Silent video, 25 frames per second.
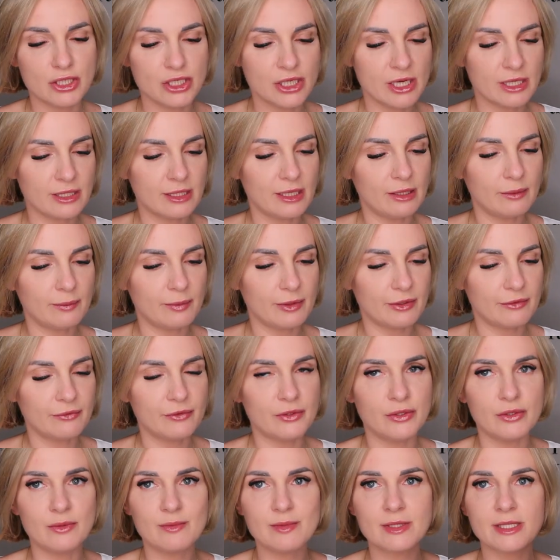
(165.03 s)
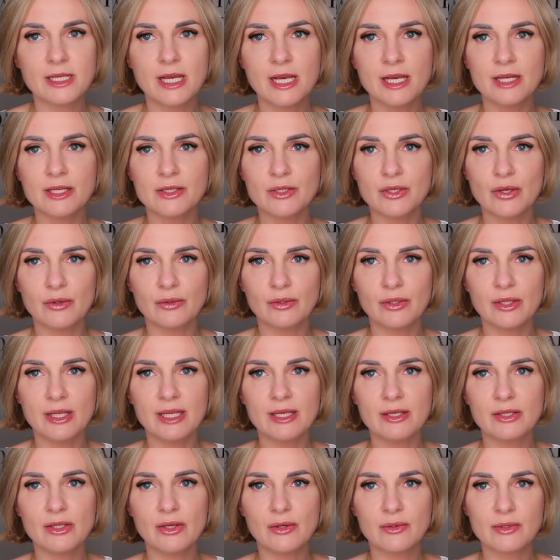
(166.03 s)
Chanel perfumes. So
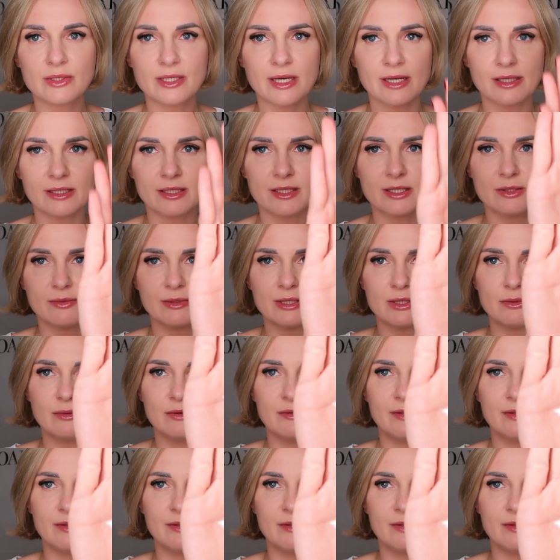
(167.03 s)
th those are these ones